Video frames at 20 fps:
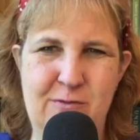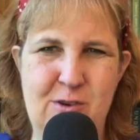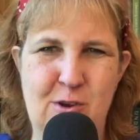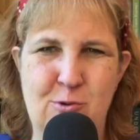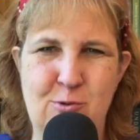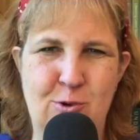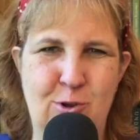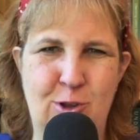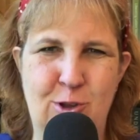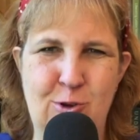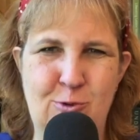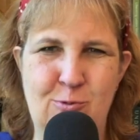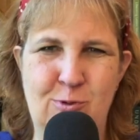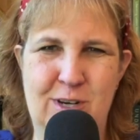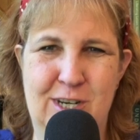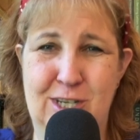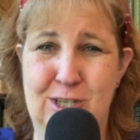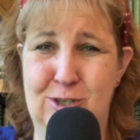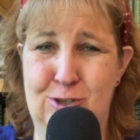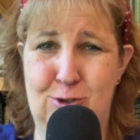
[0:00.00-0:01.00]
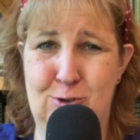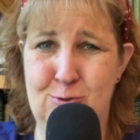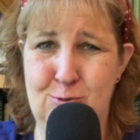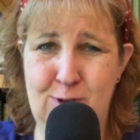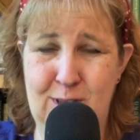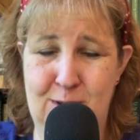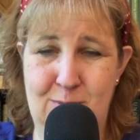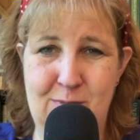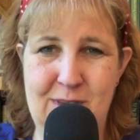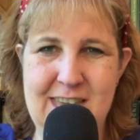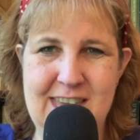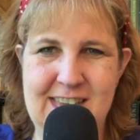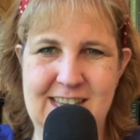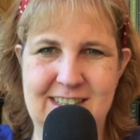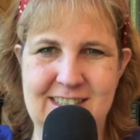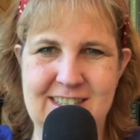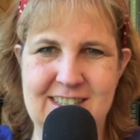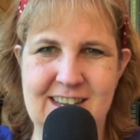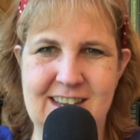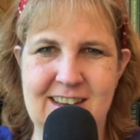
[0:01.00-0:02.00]
no clue what it truly
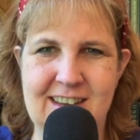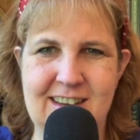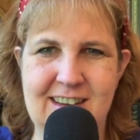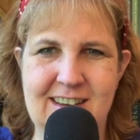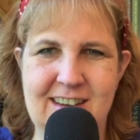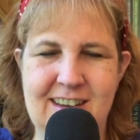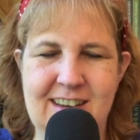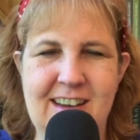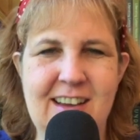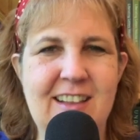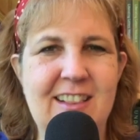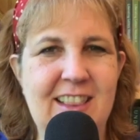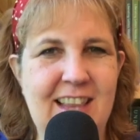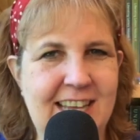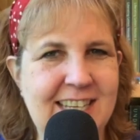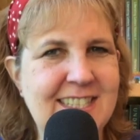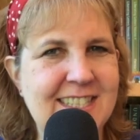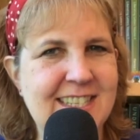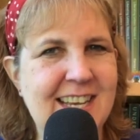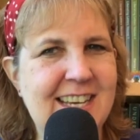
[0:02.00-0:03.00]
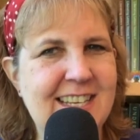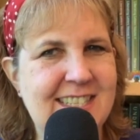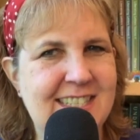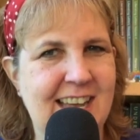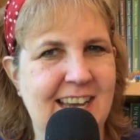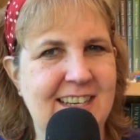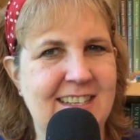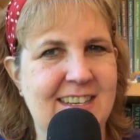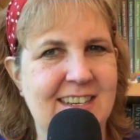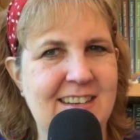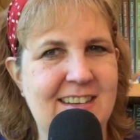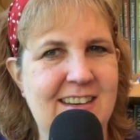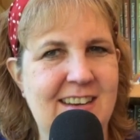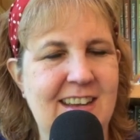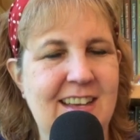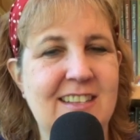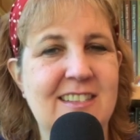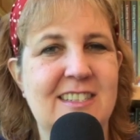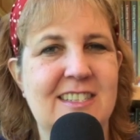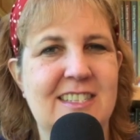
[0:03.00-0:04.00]
means, let's dissect it
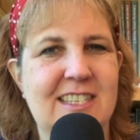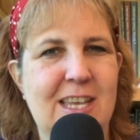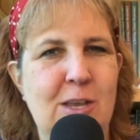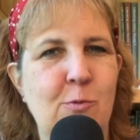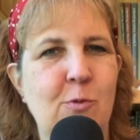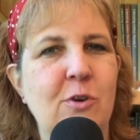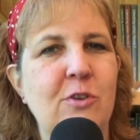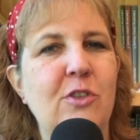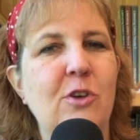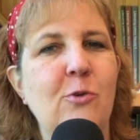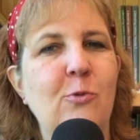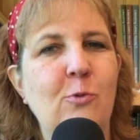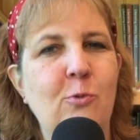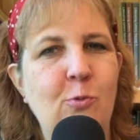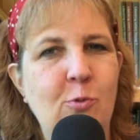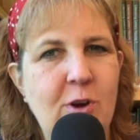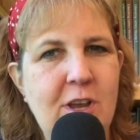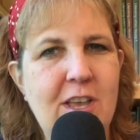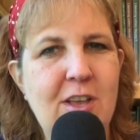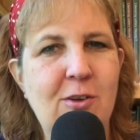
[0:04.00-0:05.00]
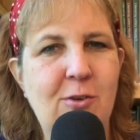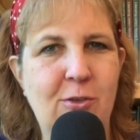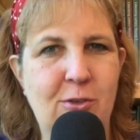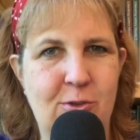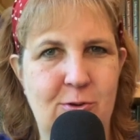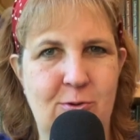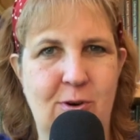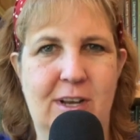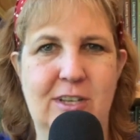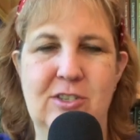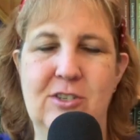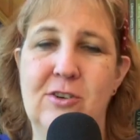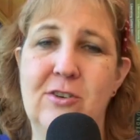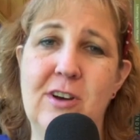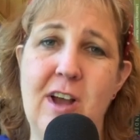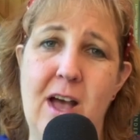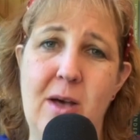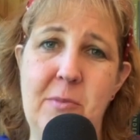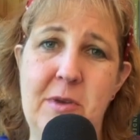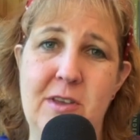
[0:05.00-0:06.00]
and see where the real threats are
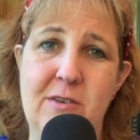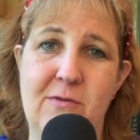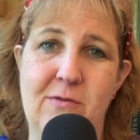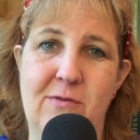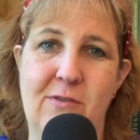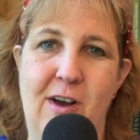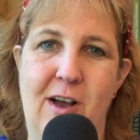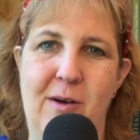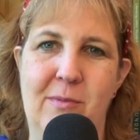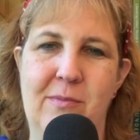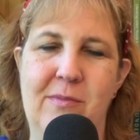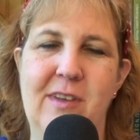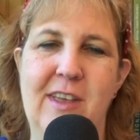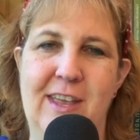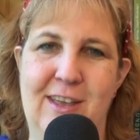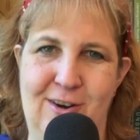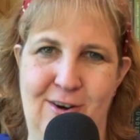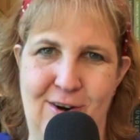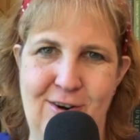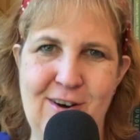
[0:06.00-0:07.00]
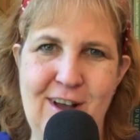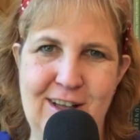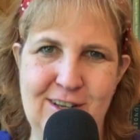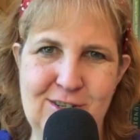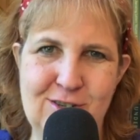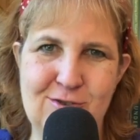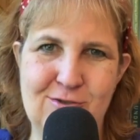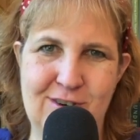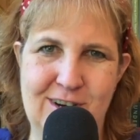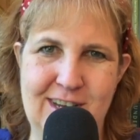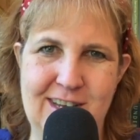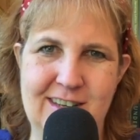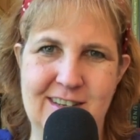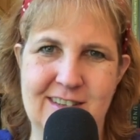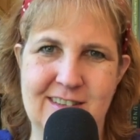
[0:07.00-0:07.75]
coming from in our country.